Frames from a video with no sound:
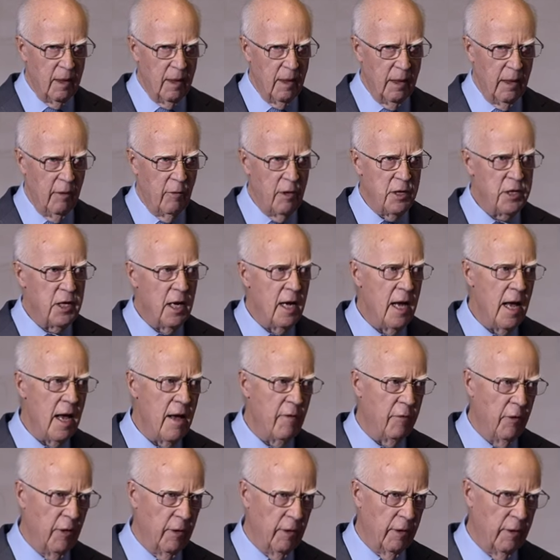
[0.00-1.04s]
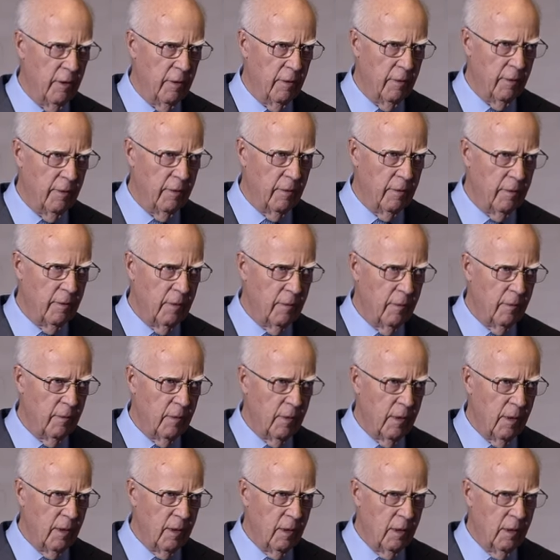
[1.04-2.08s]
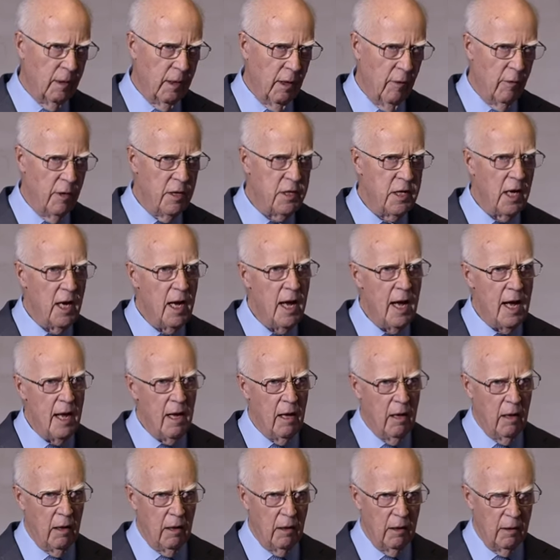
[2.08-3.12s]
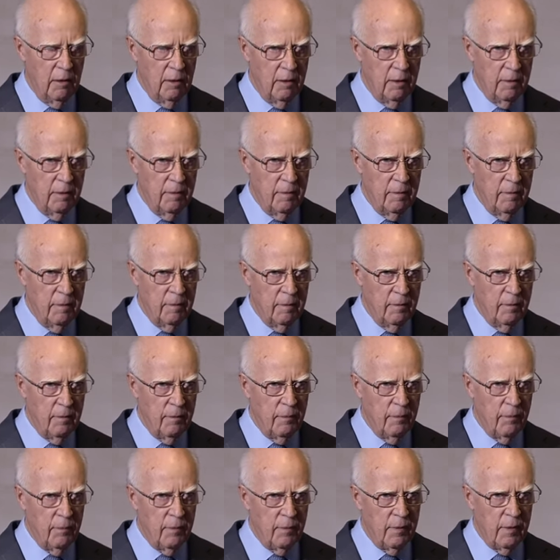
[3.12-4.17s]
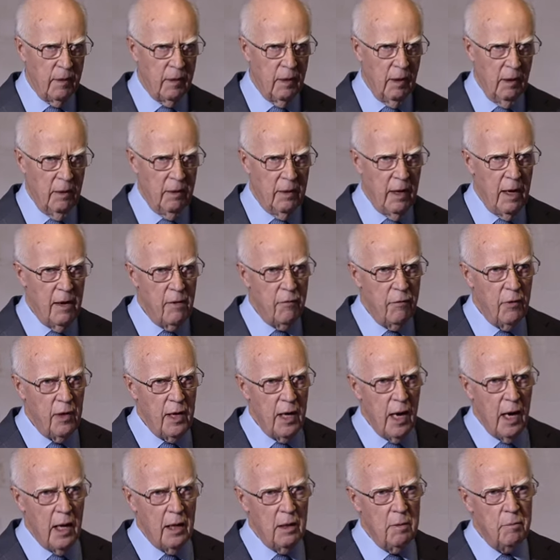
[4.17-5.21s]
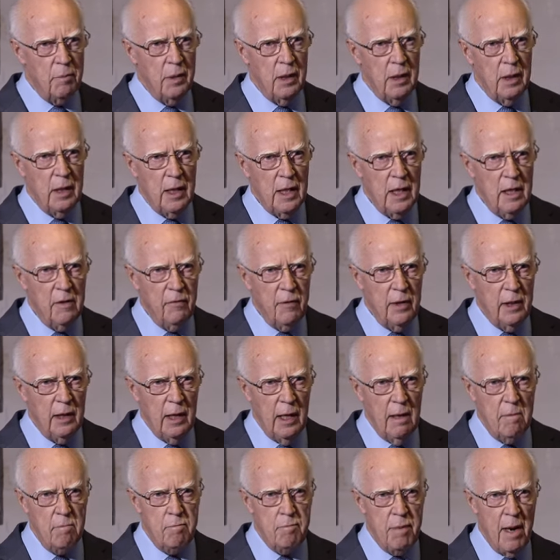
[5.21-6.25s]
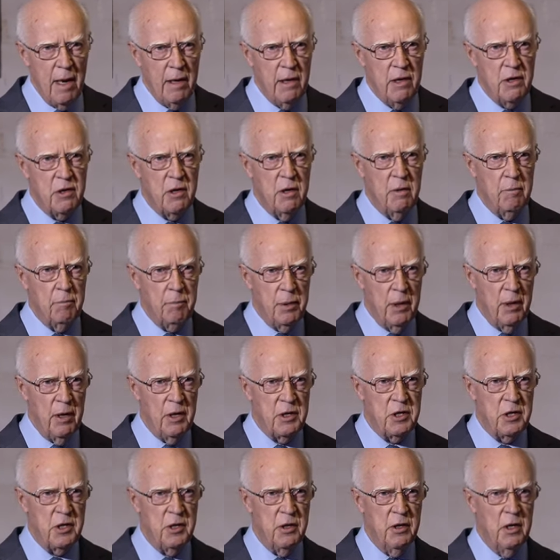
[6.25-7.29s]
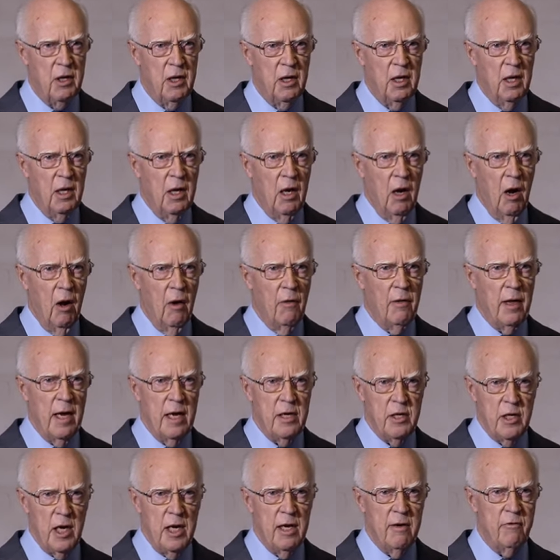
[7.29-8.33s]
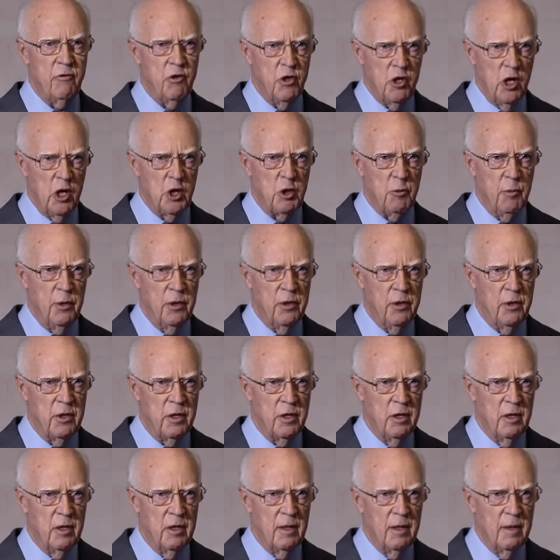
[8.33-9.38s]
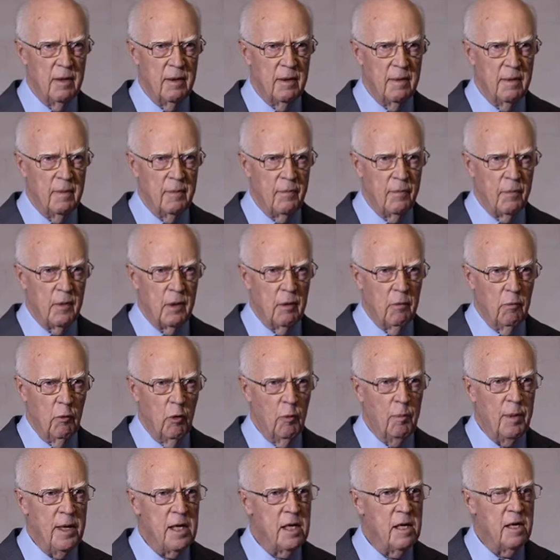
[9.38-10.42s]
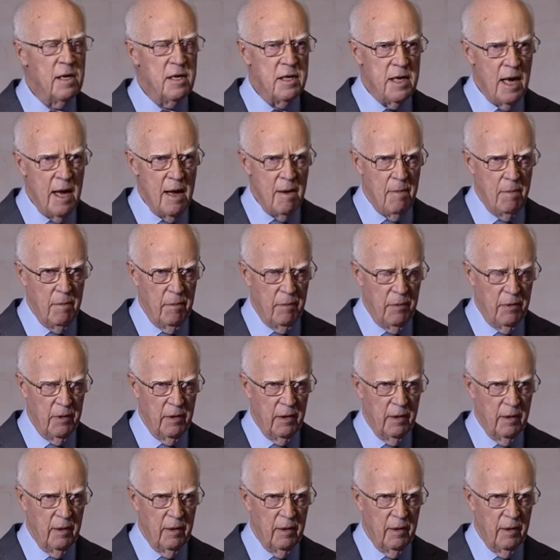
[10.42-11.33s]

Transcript: There is a heaven. There is a hell. And every unbelieving, impenitent person on that day of judgment will be condemned